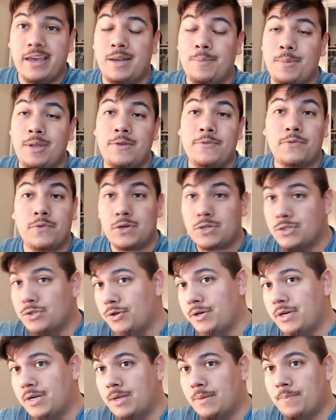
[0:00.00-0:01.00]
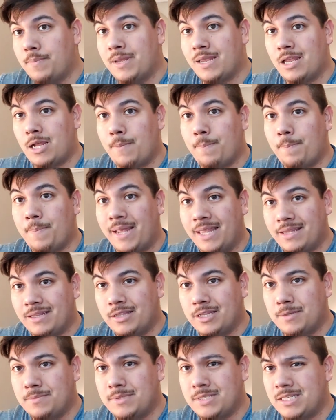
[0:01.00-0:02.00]
And me first learning, picking up
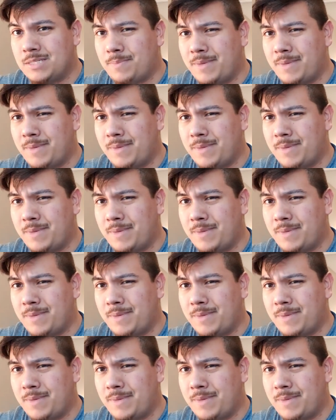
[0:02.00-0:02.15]
Pendulums,